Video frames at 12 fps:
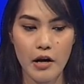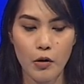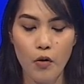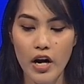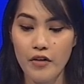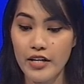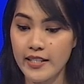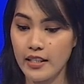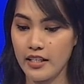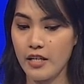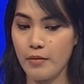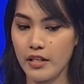Uh, mm. Quite
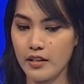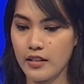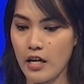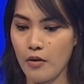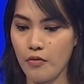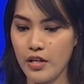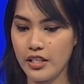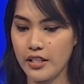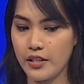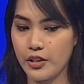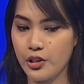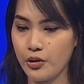recently, because like we
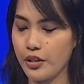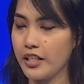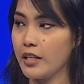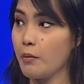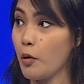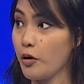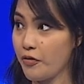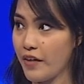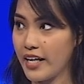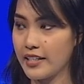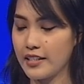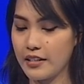just joined the Mocha
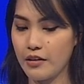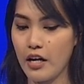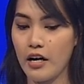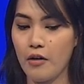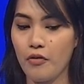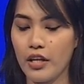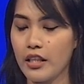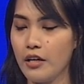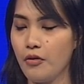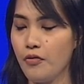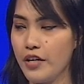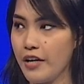Fest mm. uh, mm-hmm. with
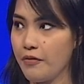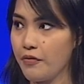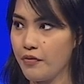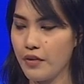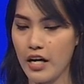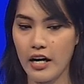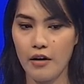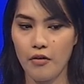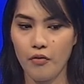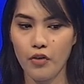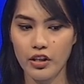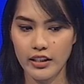the WEF
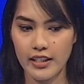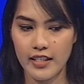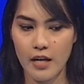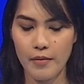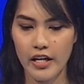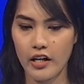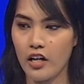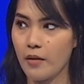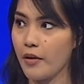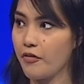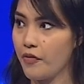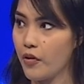uh, World mm-hmm. Islamic mm.
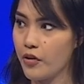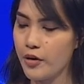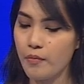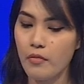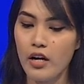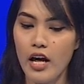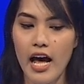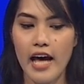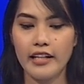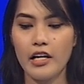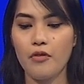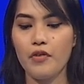Economic Forum,
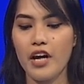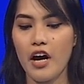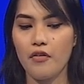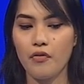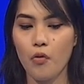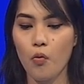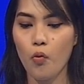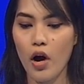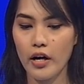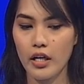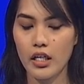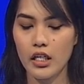and then we have
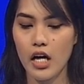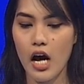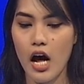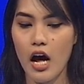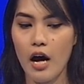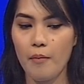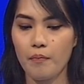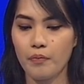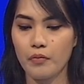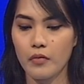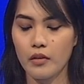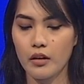one um,
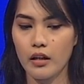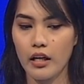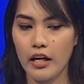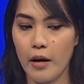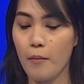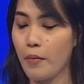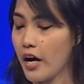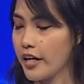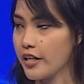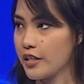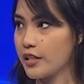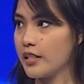like
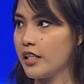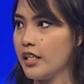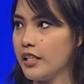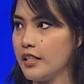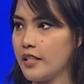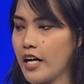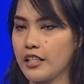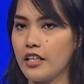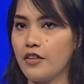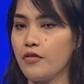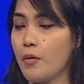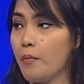buyers. He's
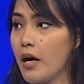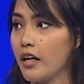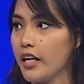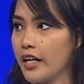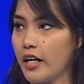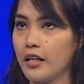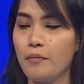actually from Bangla,